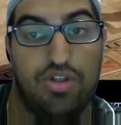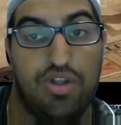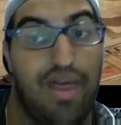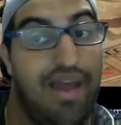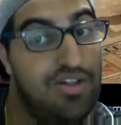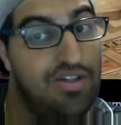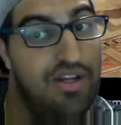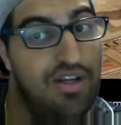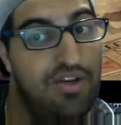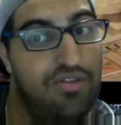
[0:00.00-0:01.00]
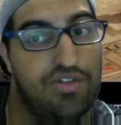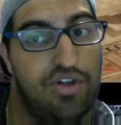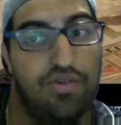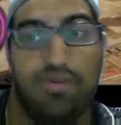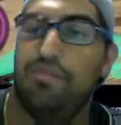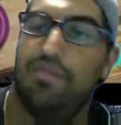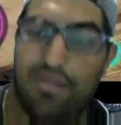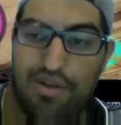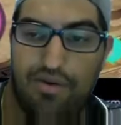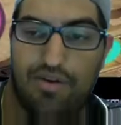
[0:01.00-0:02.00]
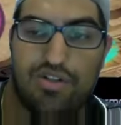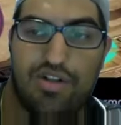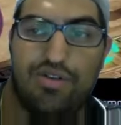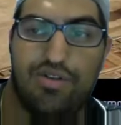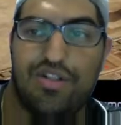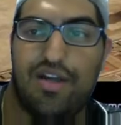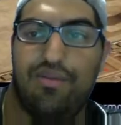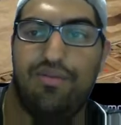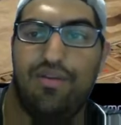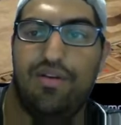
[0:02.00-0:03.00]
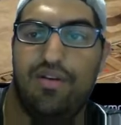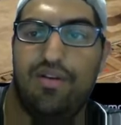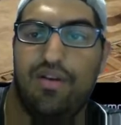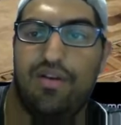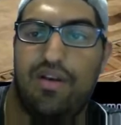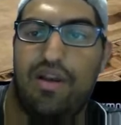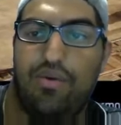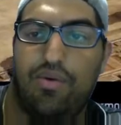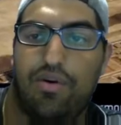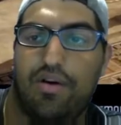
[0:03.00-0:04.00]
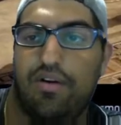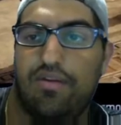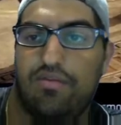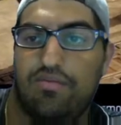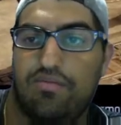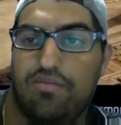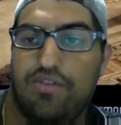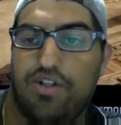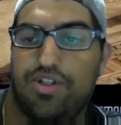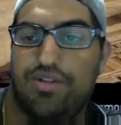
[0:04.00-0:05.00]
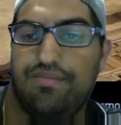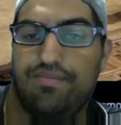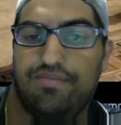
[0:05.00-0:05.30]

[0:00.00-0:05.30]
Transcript: That should take care of Star-Lord. There we go. Star-Lord's down. Now we work on Vision